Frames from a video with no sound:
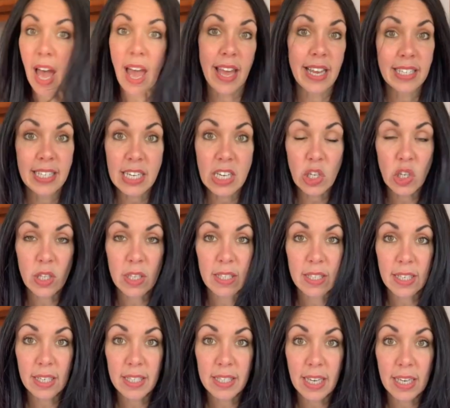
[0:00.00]
I teach this
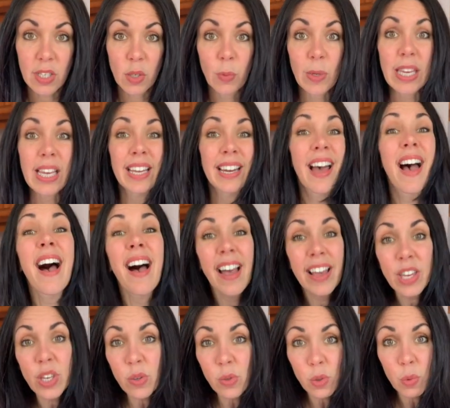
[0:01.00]
6 days a week and
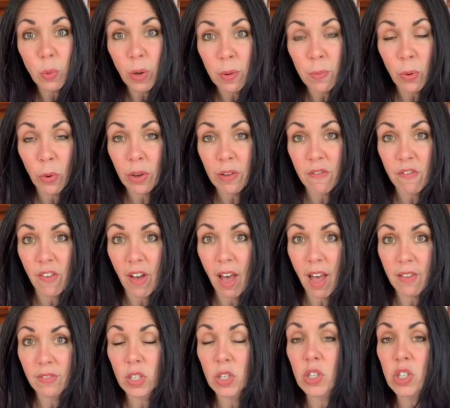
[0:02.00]
I use
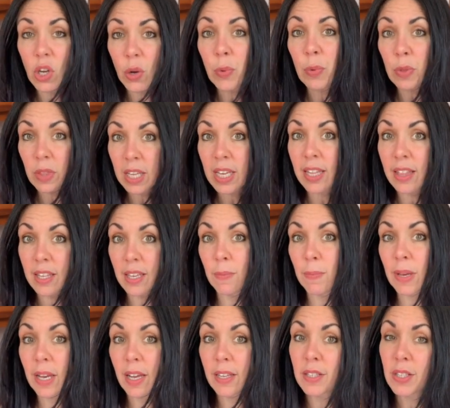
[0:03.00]
1.5. So don't think that
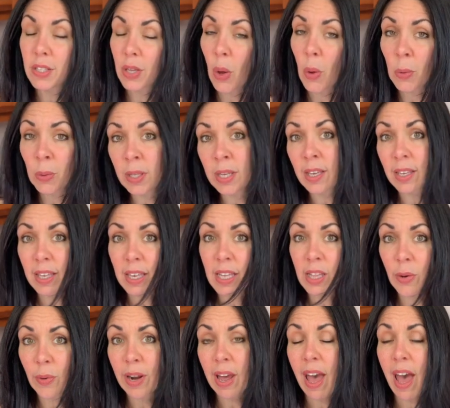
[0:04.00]
because it's only a
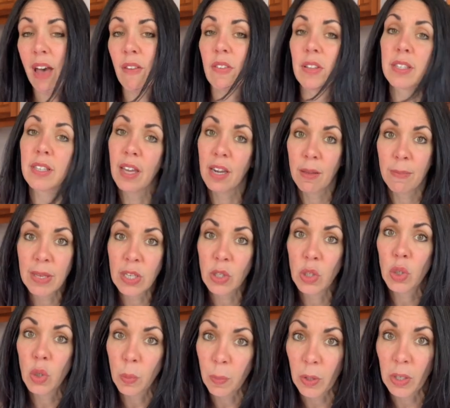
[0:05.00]
kilo and a half, it's gonna be
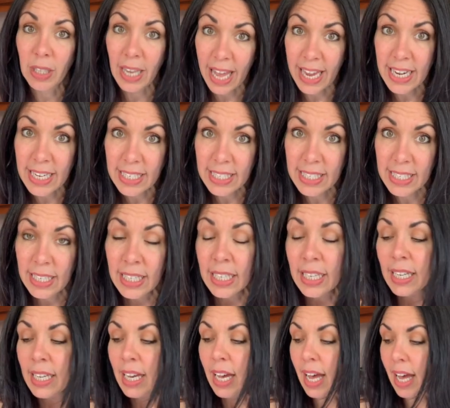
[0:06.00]
super light.
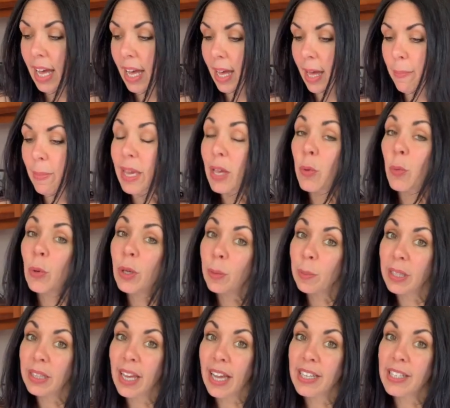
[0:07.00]
It will
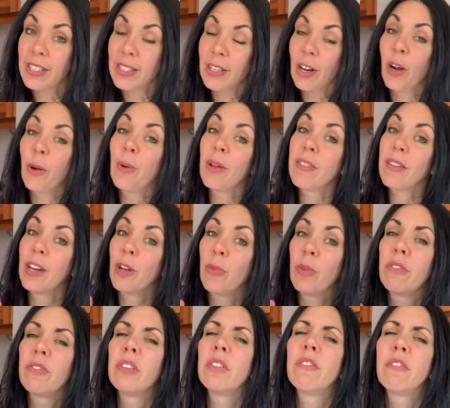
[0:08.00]
be light to start with and it
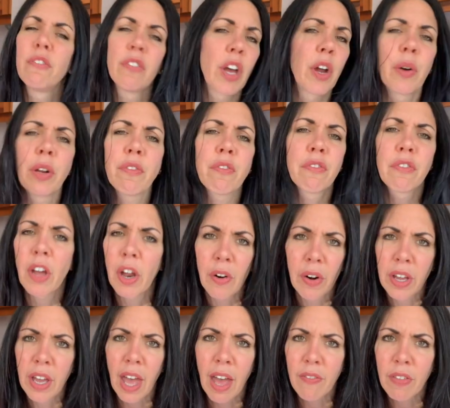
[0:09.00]
will feel very,
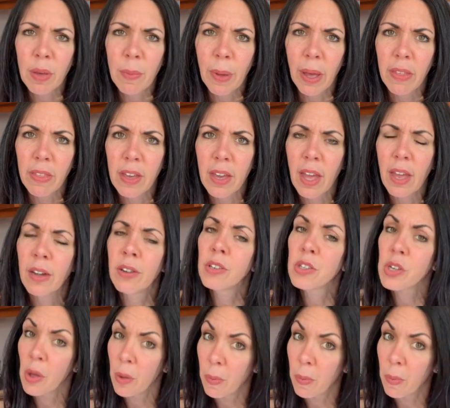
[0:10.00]
very heavy by the end,